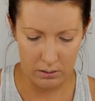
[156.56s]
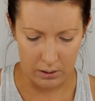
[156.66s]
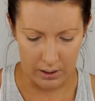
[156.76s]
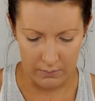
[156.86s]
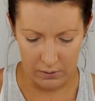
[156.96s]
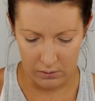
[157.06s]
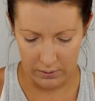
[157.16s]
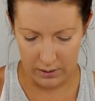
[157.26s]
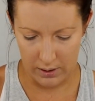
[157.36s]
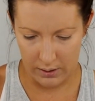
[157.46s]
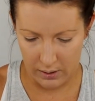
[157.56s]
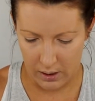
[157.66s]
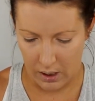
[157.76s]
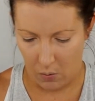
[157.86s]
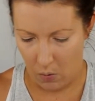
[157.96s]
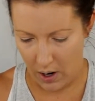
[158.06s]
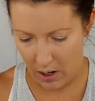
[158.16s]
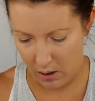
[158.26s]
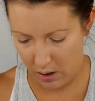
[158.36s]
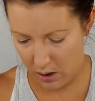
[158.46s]
I haven't used this in a
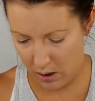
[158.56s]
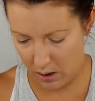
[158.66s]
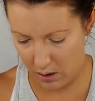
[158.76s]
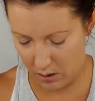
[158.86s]
while.